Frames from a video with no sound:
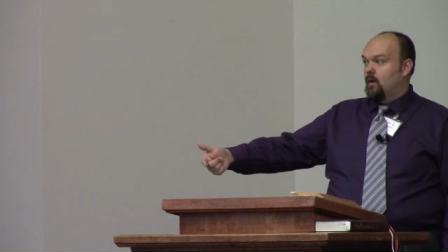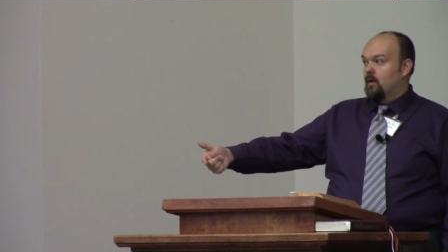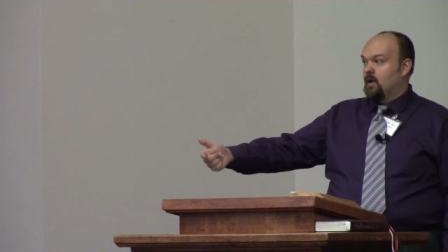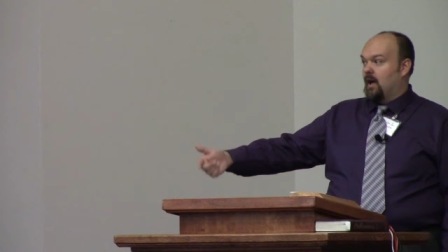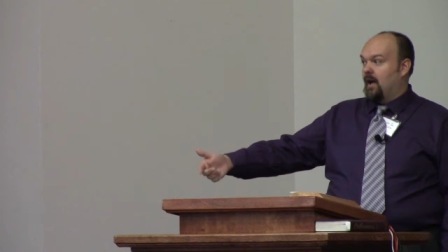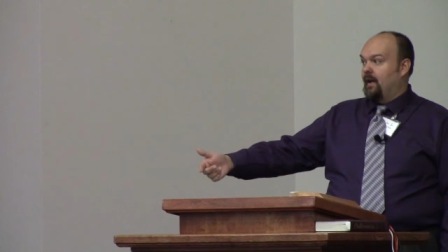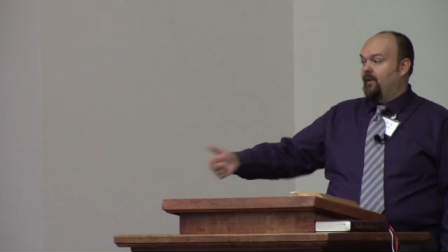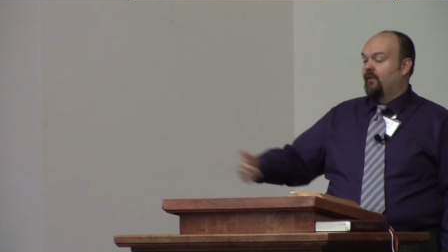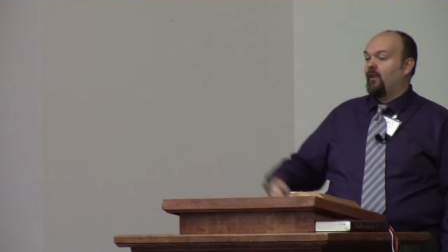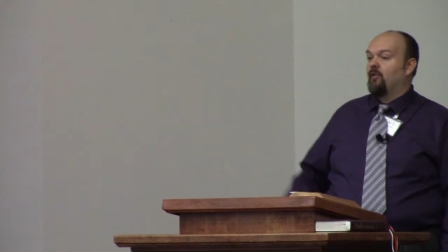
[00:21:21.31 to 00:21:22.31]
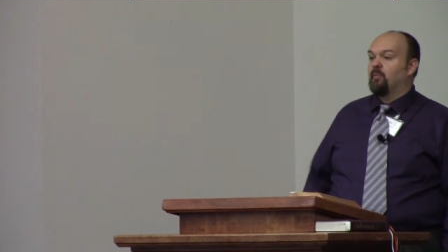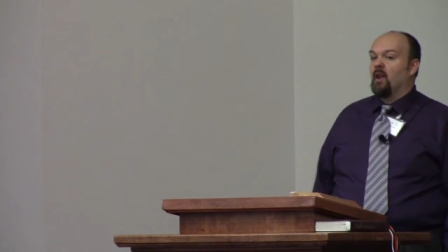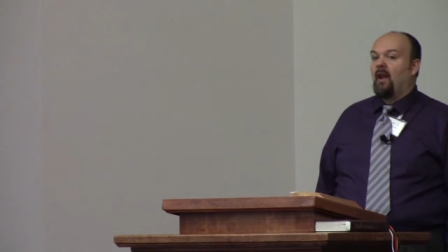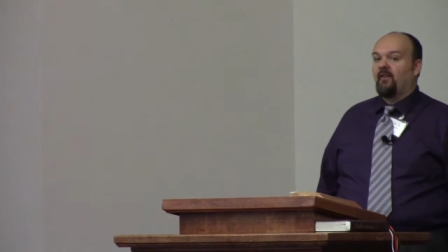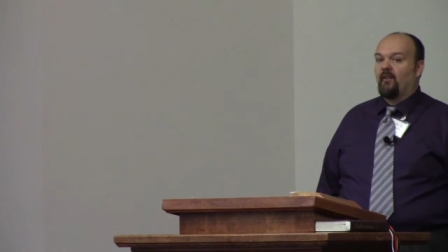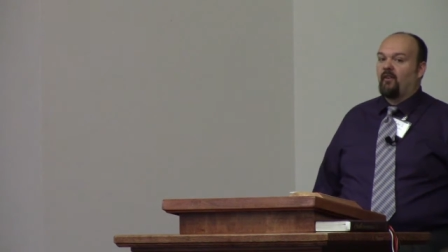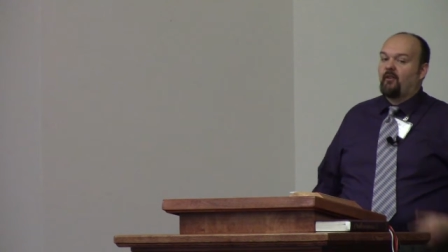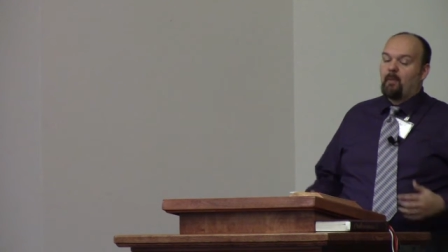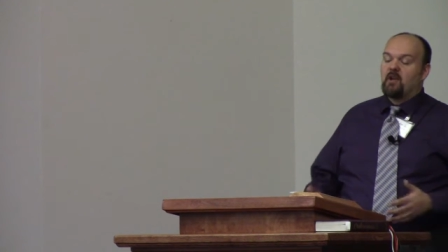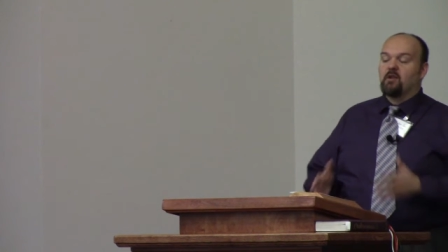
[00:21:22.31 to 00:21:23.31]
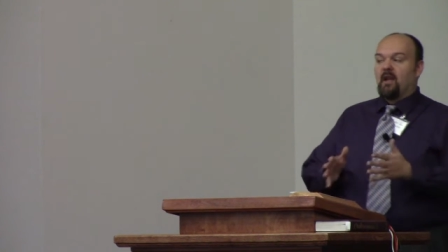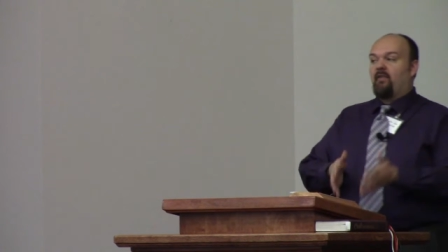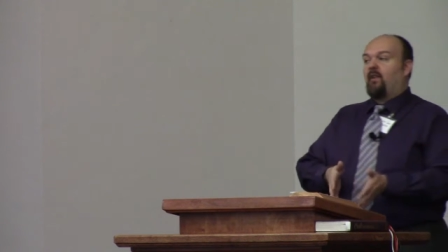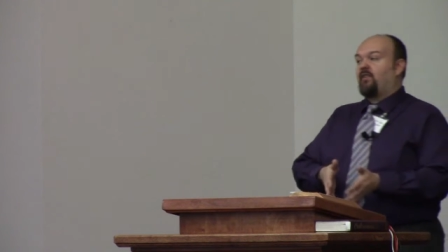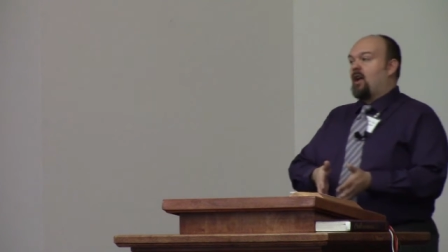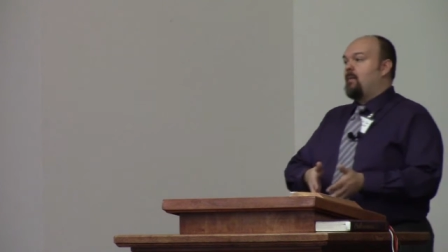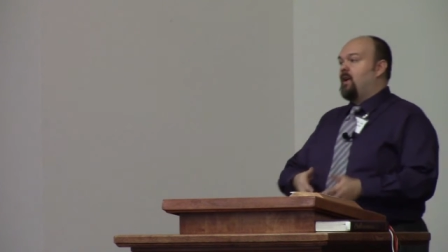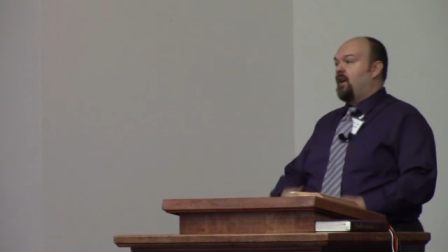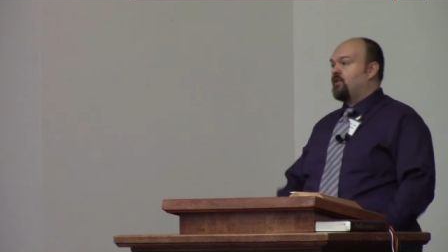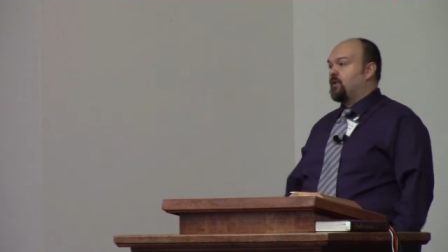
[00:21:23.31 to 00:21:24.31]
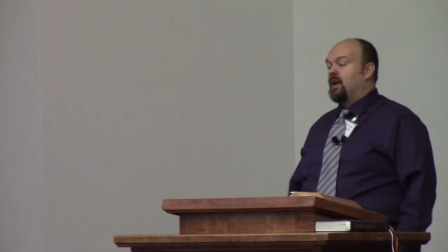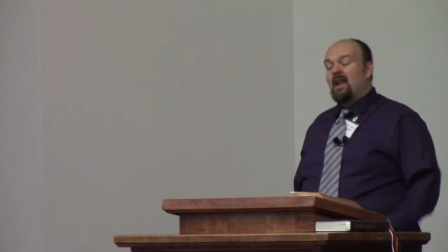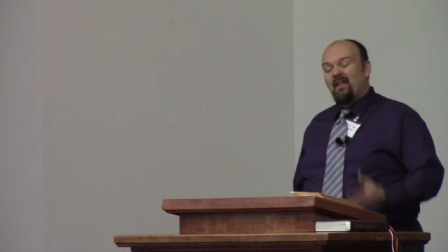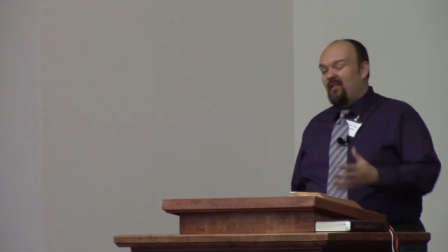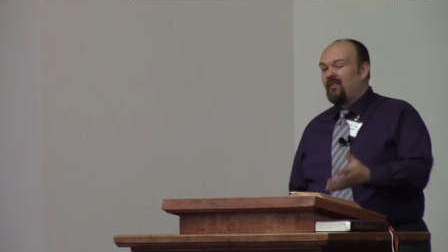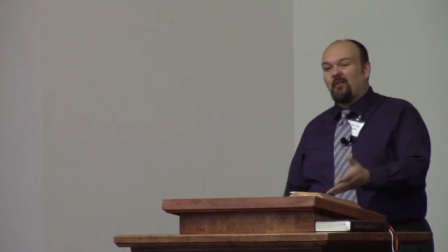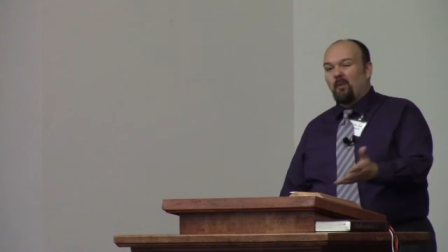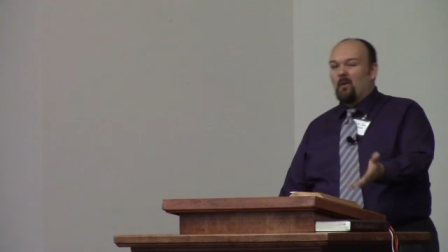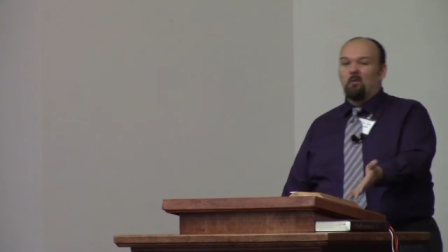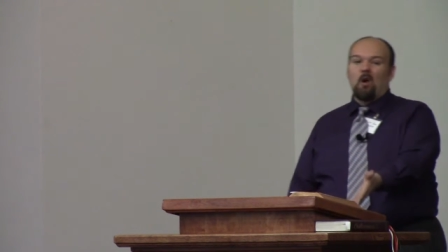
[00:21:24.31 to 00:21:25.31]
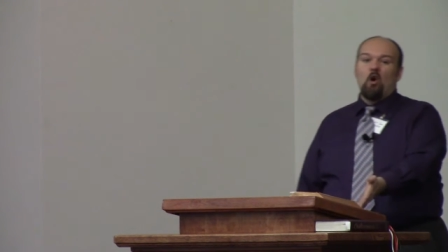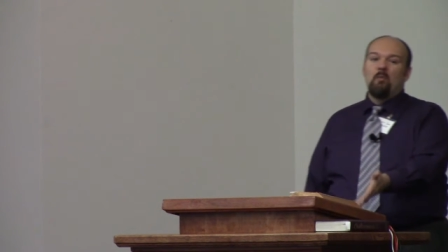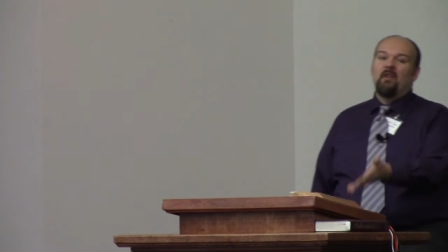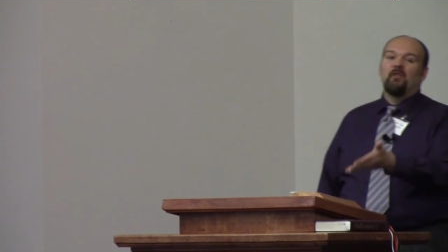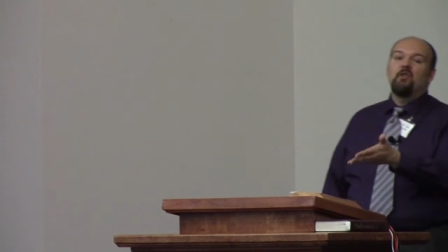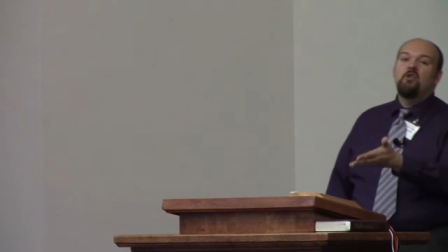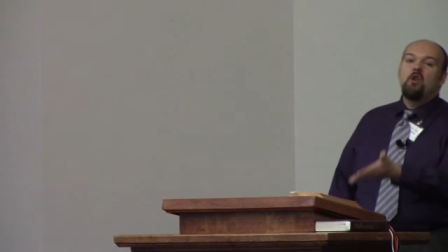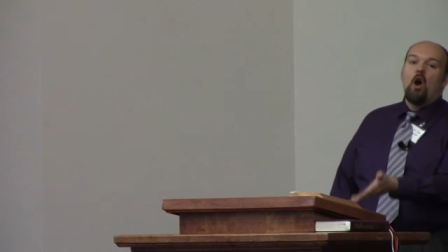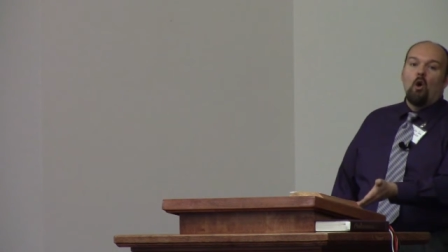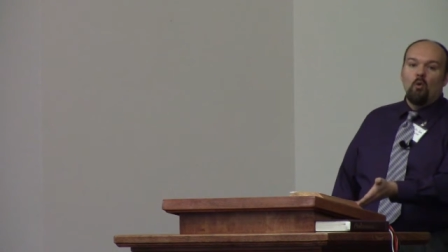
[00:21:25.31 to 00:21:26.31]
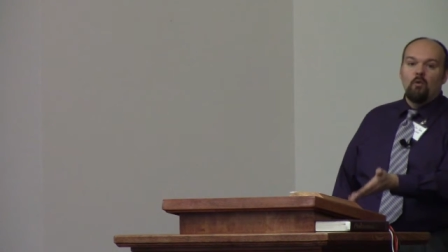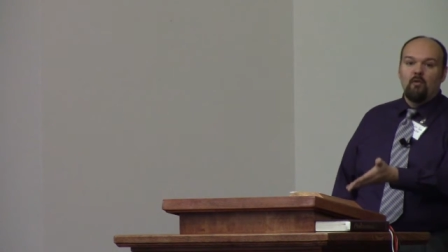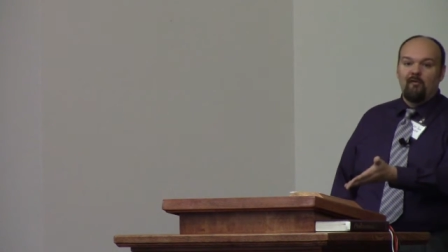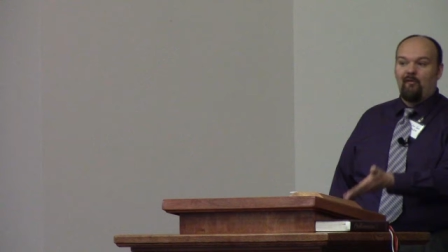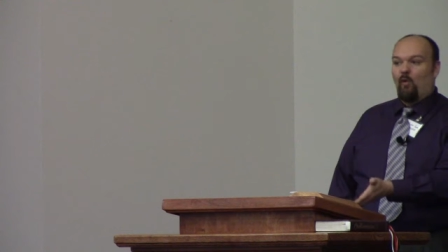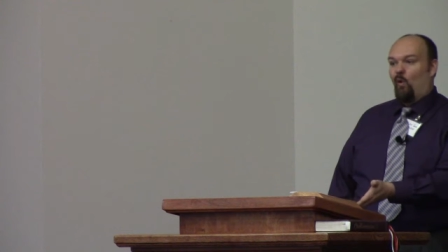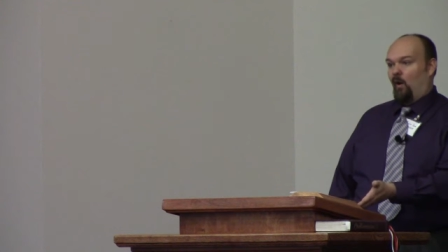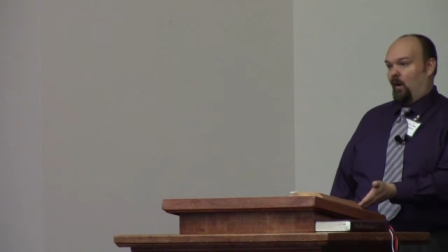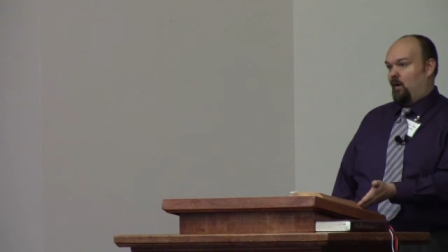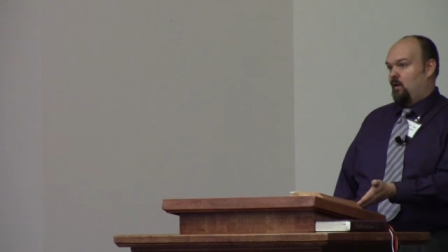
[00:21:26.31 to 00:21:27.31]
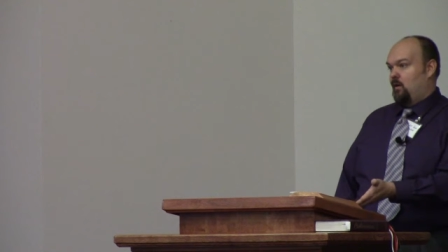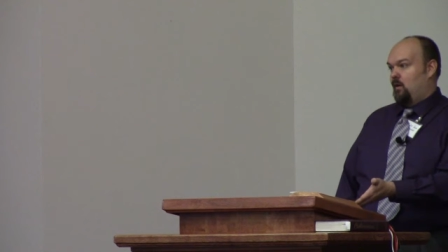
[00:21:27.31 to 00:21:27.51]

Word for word: kinds of places, especially at this time in history. This is what Rome is known for.